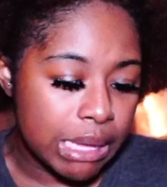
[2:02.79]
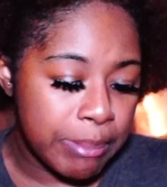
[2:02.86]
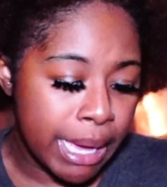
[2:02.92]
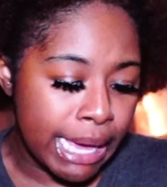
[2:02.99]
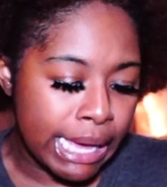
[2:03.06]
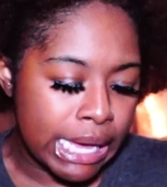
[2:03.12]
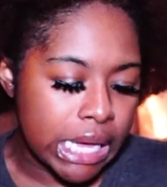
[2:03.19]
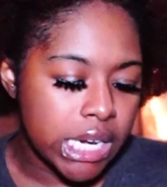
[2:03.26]
in my
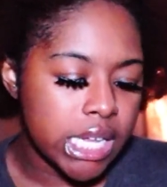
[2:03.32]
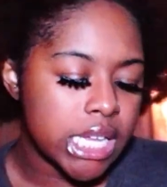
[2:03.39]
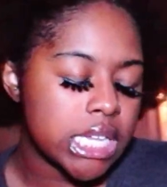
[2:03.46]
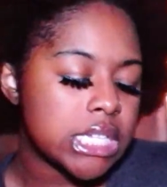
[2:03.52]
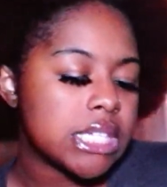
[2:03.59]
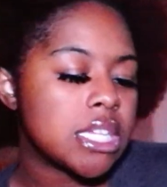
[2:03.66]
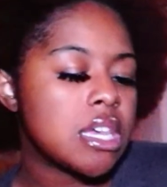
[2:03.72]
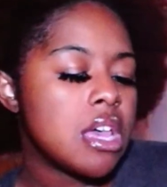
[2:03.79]
hand
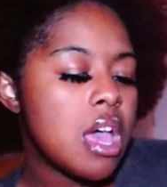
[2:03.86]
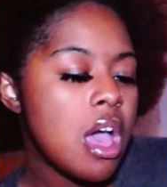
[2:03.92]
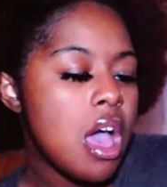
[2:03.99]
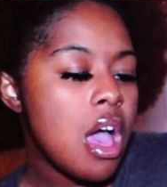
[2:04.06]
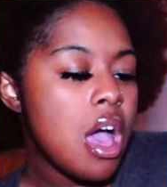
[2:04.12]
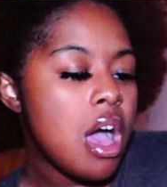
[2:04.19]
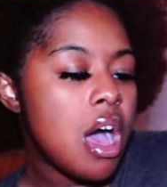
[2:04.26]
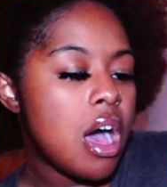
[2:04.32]
is
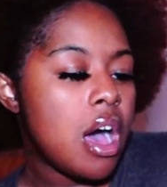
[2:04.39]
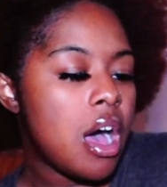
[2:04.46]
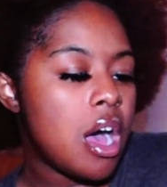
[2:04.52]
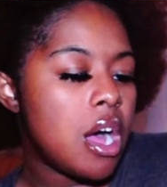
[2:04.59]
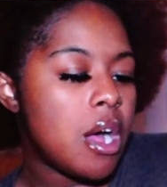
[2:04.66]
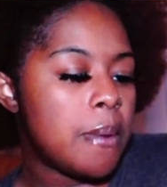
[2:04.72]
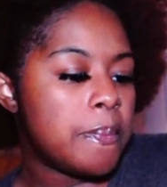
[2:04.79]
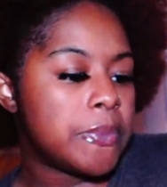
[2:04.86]

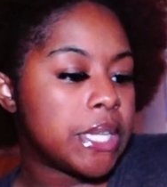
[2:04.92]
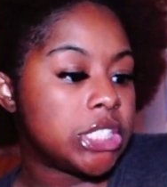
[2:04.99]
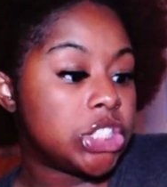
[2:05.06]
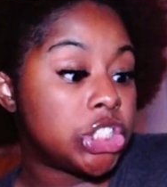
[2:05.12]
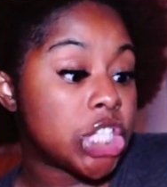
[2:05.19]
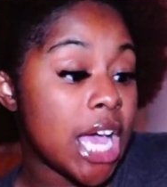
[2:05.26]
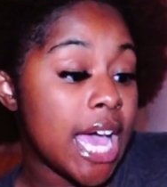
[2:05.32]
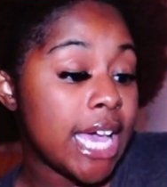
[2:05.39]

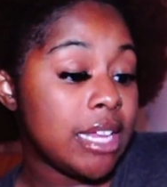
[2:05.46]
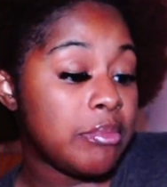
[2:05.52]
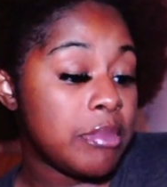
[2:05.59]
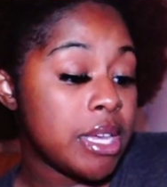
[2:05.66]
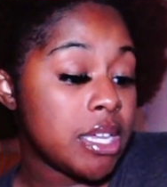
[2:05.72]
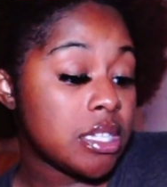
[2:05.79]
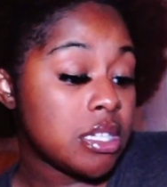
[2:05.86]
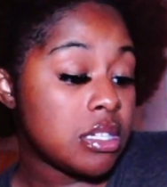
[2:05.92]
Shine
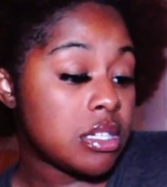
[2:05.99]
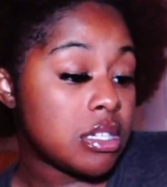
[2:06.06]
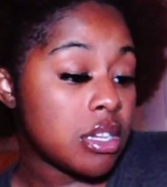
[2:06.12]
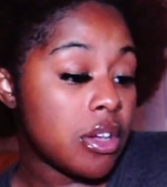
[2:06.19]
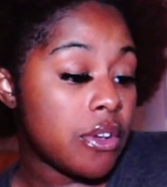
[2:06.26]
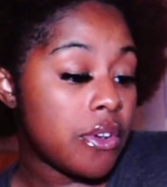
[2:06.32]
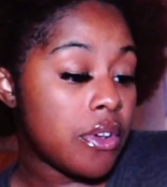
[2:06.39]
Mist.